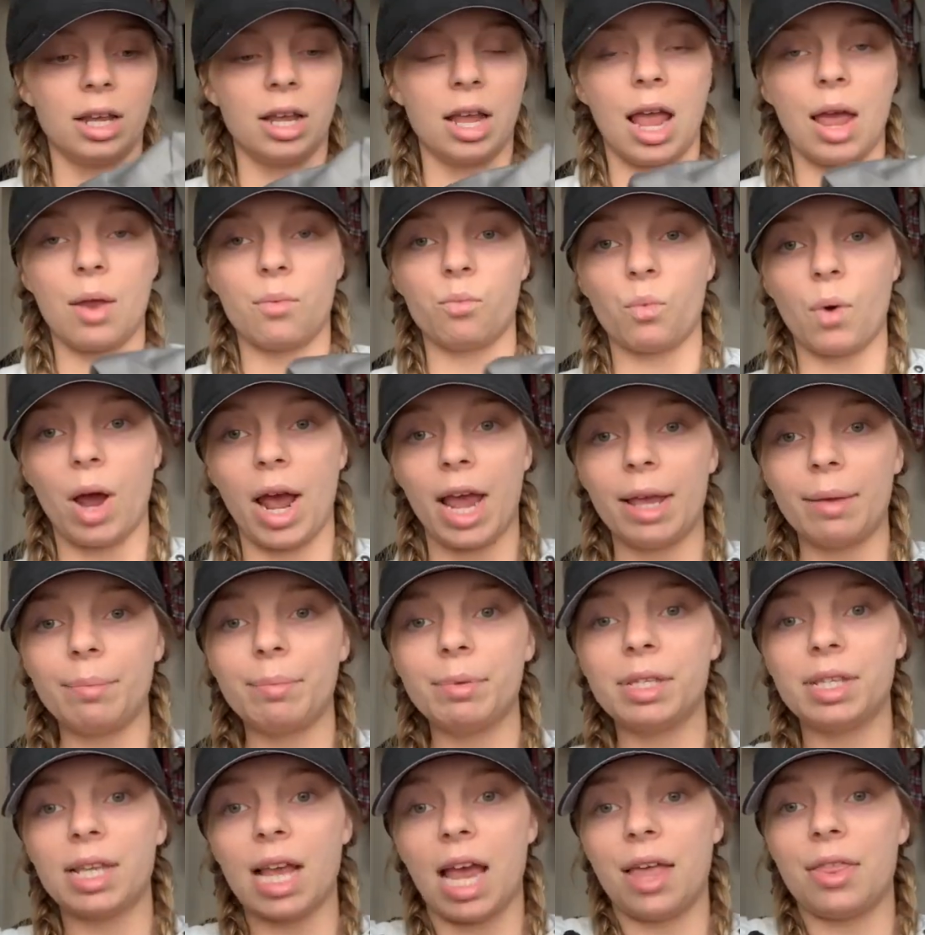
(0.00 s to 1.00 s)
and wipes,
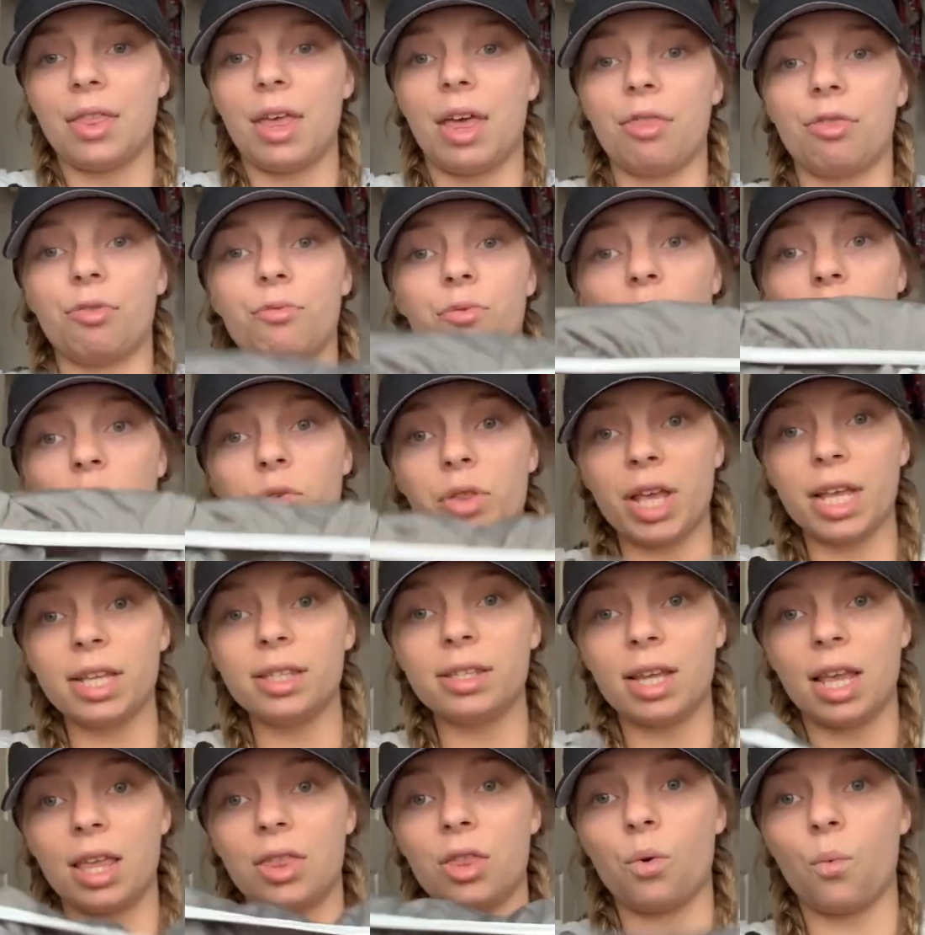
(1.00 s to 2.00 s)
and then throw this
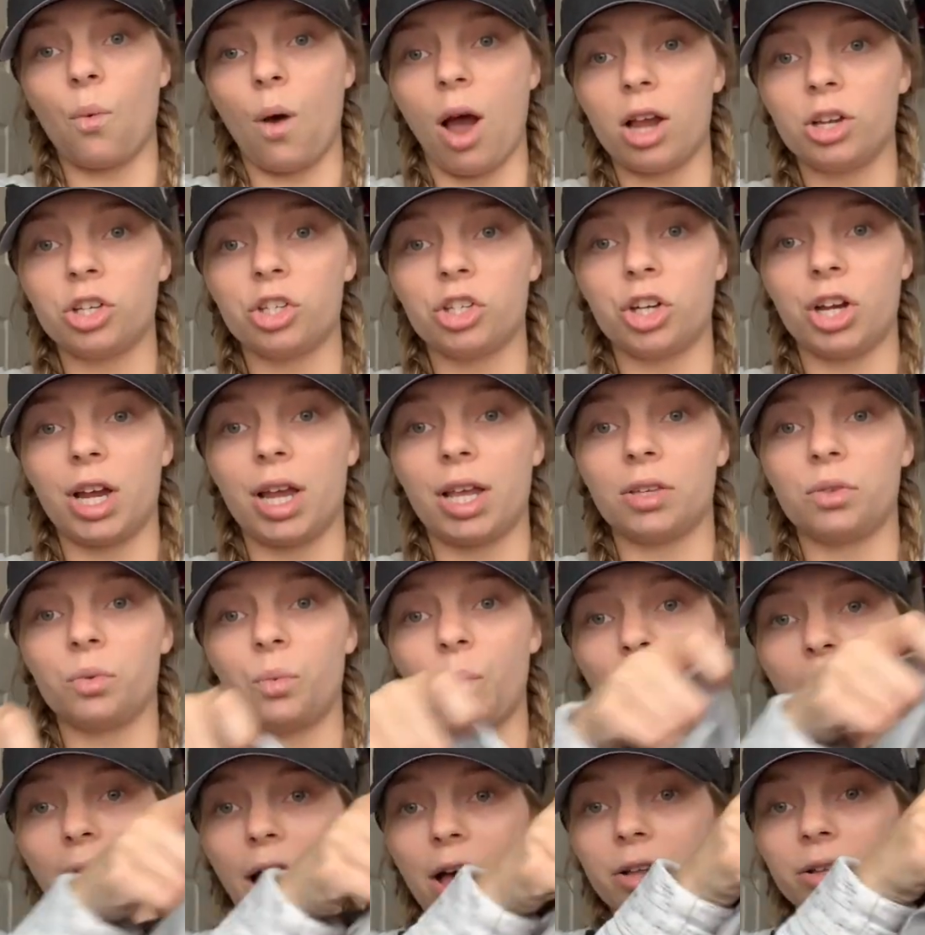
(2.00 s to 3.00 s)
in the washer as
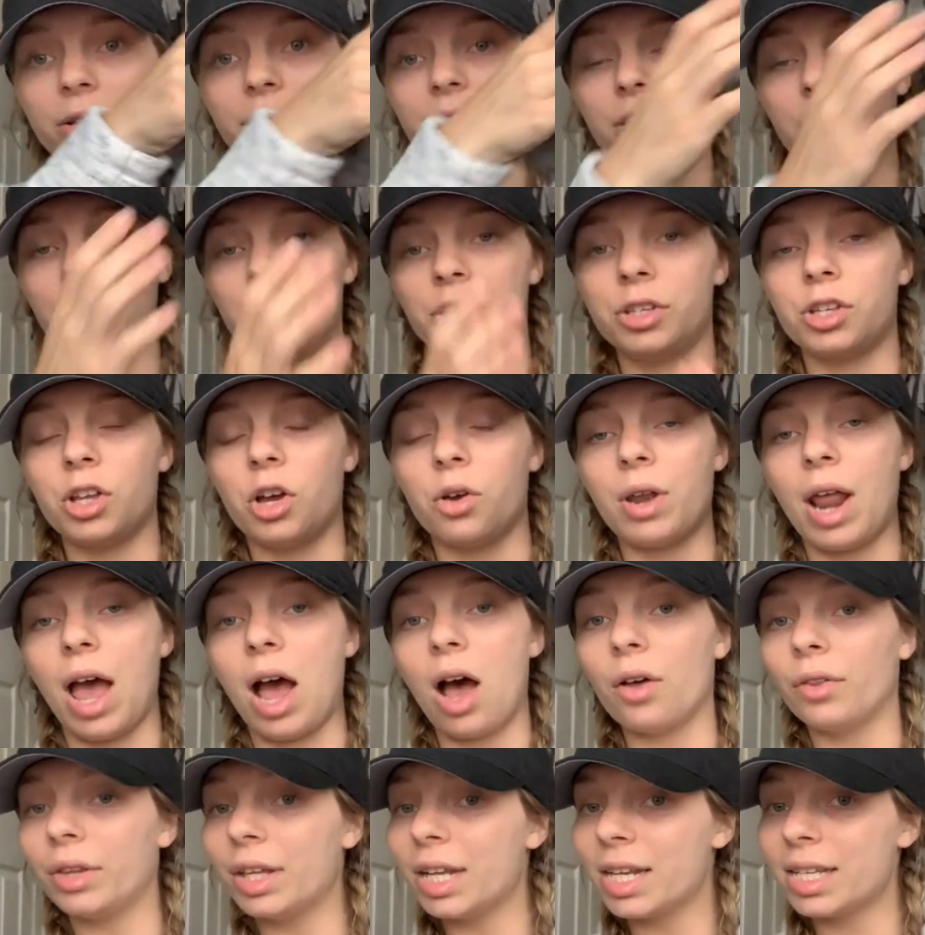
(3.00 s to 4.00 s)
well. So
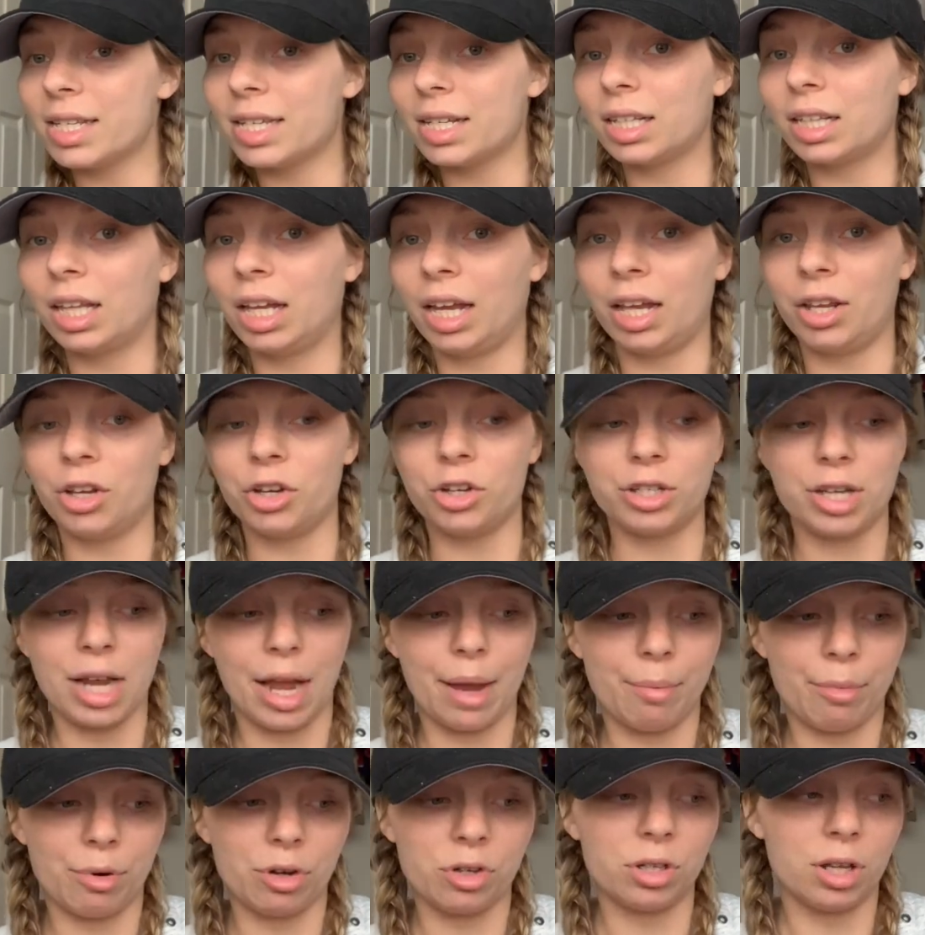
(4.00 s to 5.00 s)
not only does it clean your
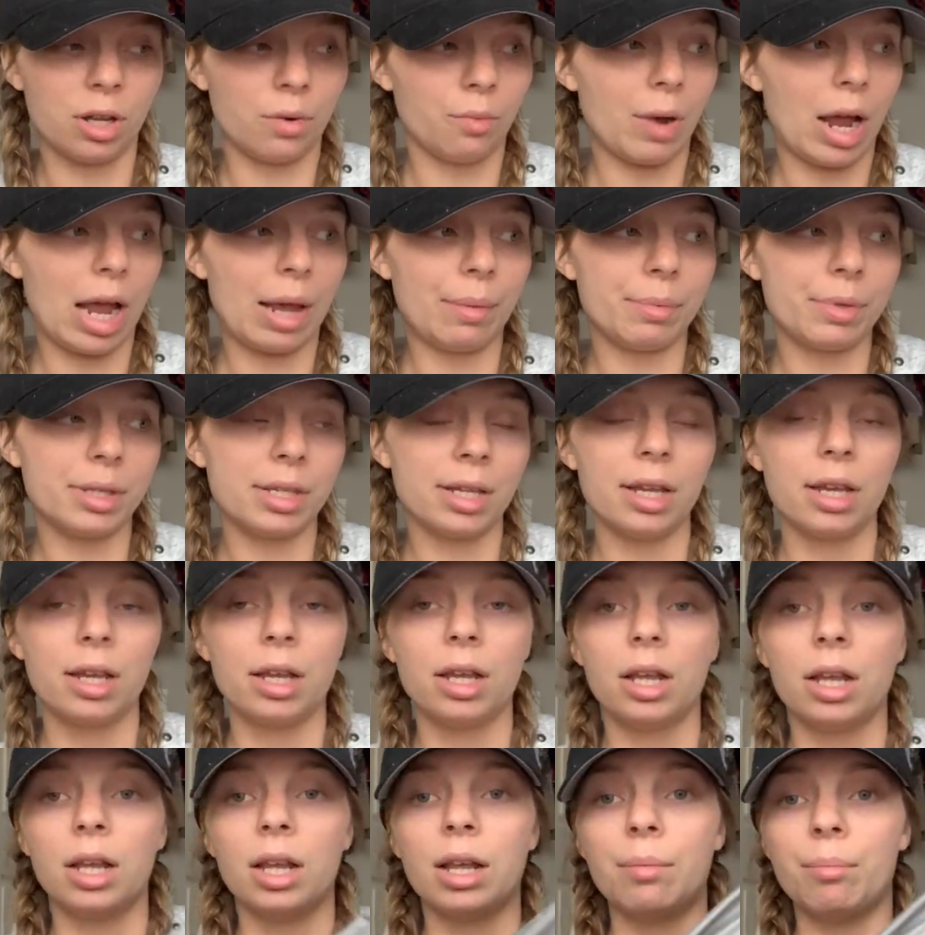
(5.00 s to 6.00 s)
diapers and wipes,
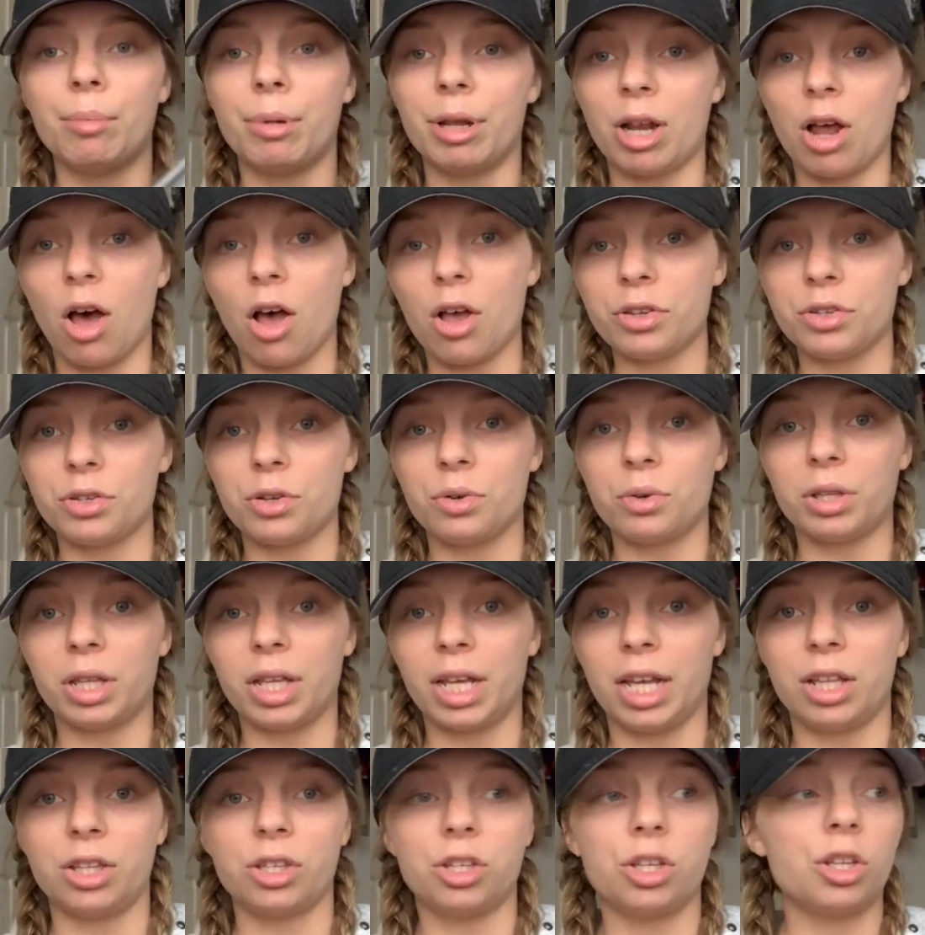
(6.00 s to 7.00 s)
but it also
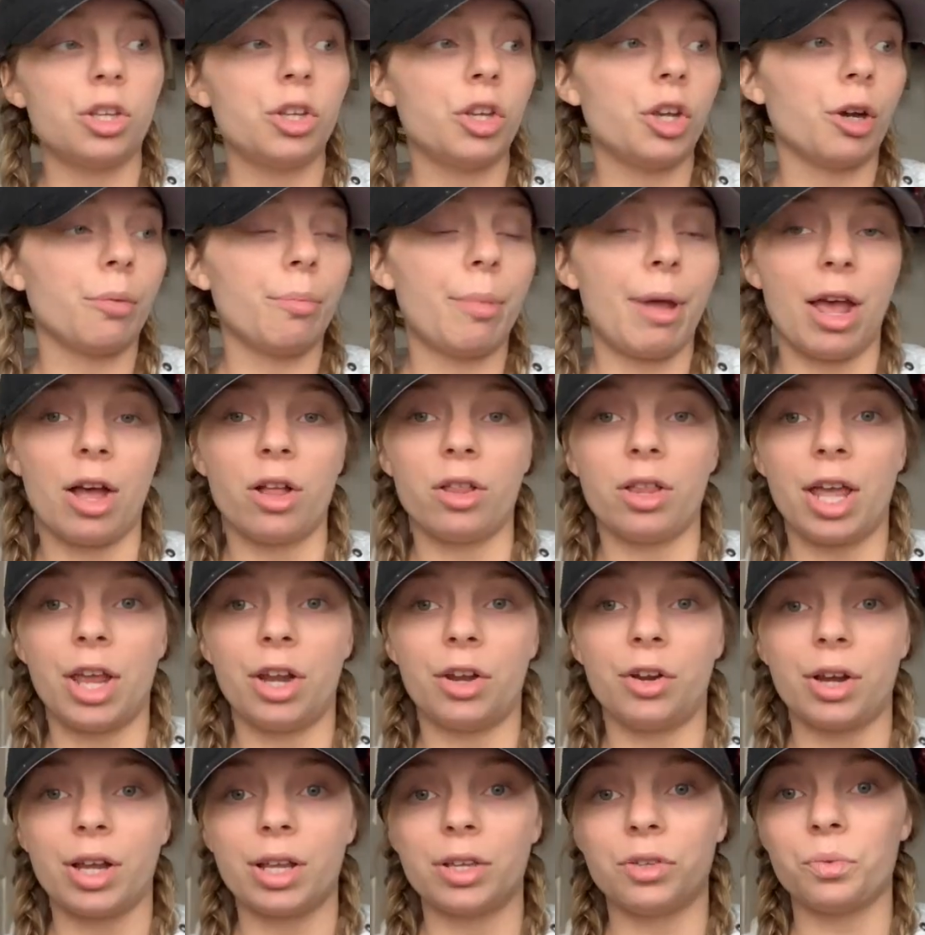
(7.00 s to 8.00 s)
cleans your pail
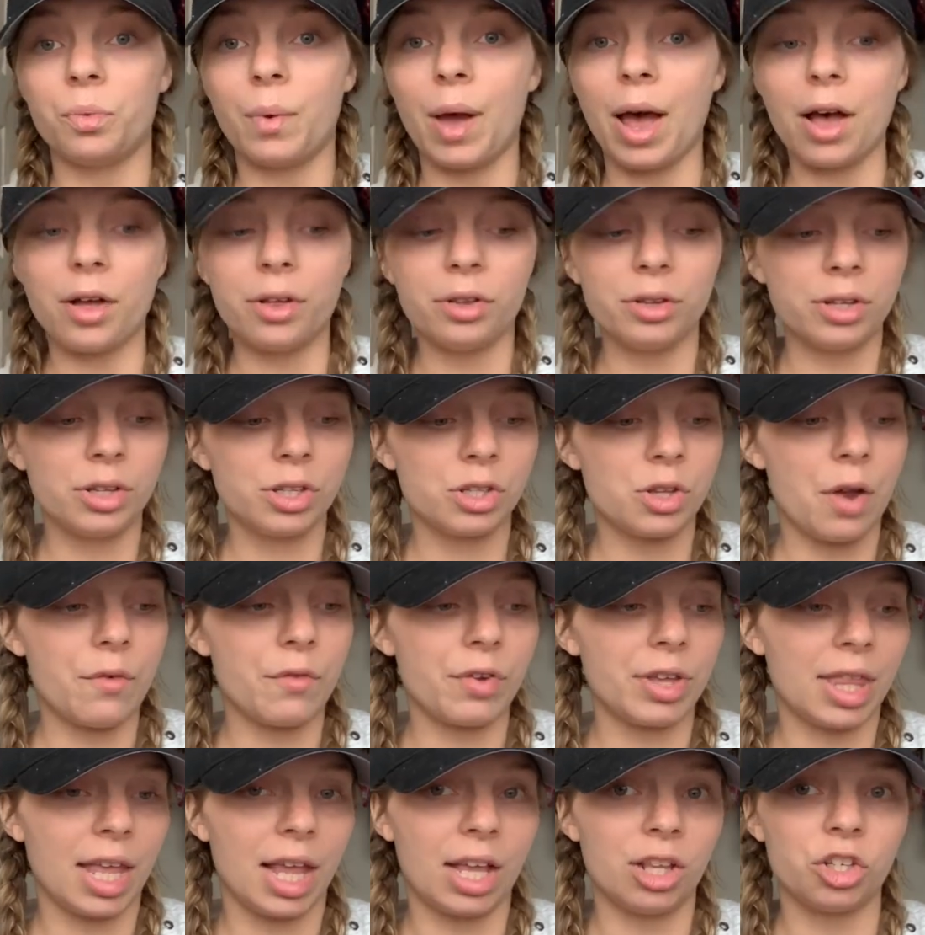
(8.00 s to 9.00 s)
liner as well. So
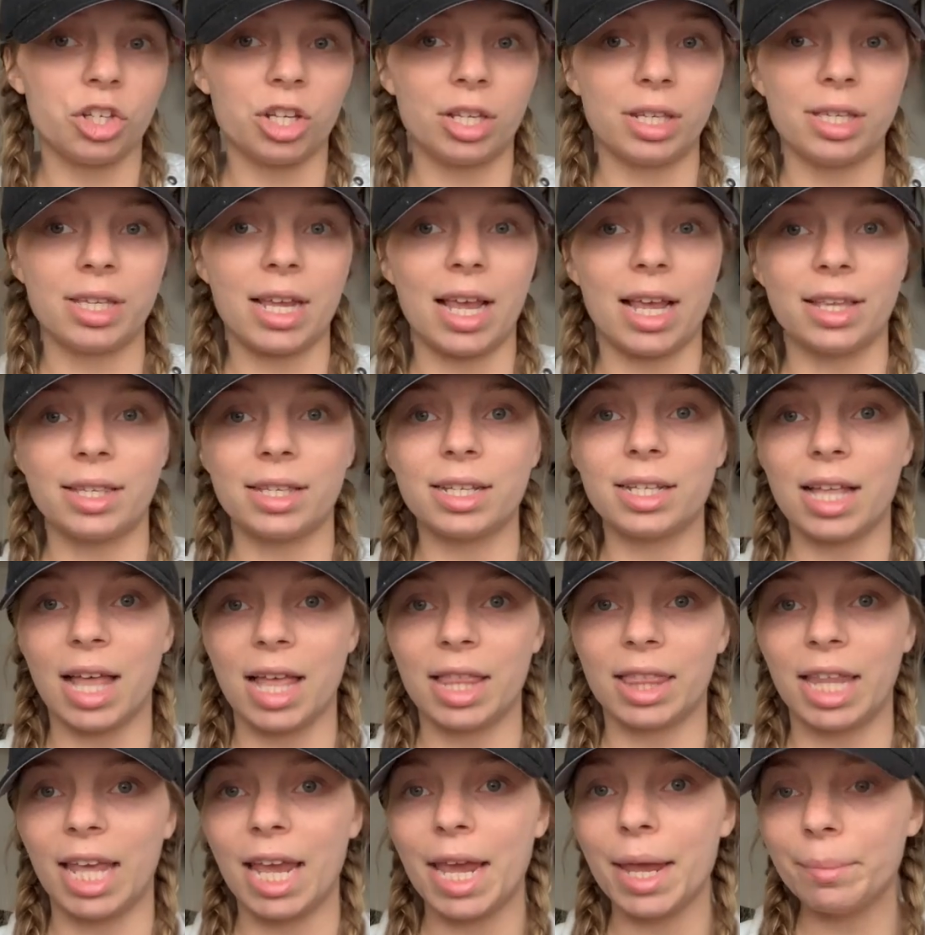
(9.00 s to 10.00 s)
everything just stays
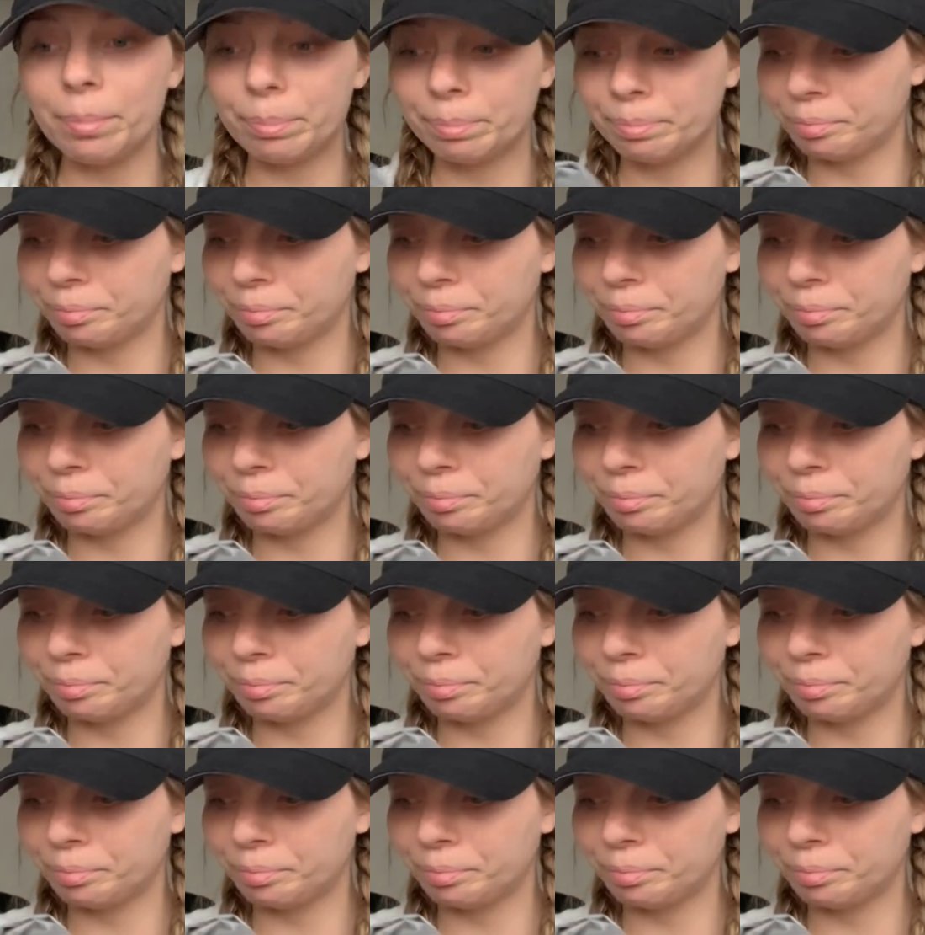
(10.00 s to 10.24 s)
cleanly.